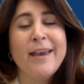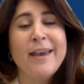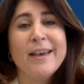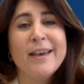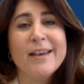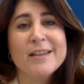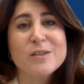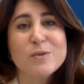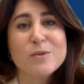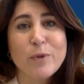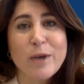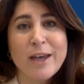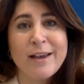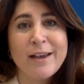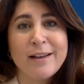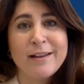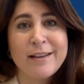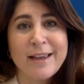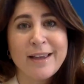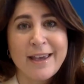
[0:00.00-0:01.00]
as
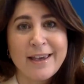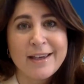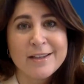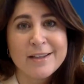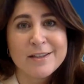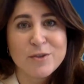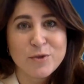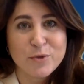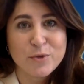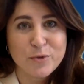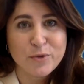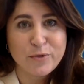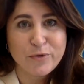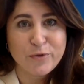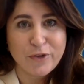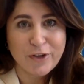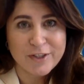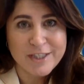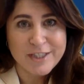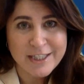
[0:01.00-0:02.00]
well as two of
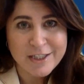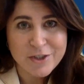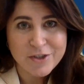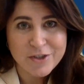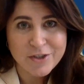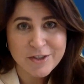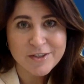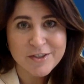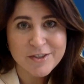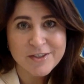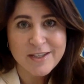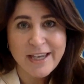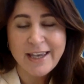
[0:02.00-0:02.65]
our teachers,